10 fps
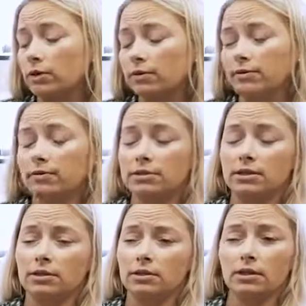we've
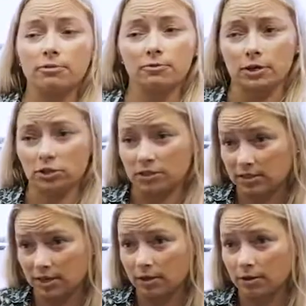seen a number of
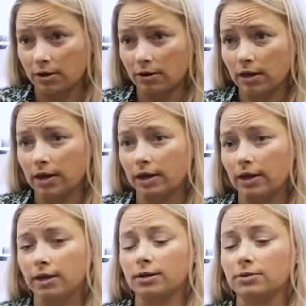patients together,
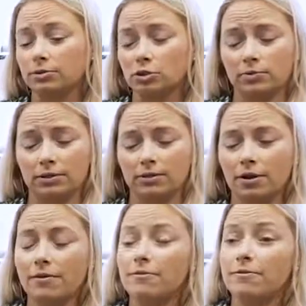and which has been
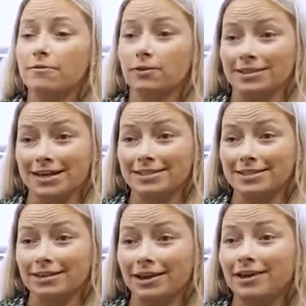
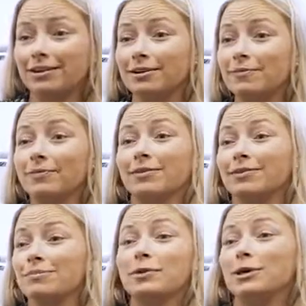fantastic. And
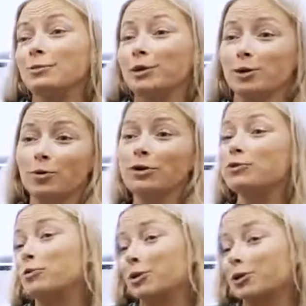me being one of your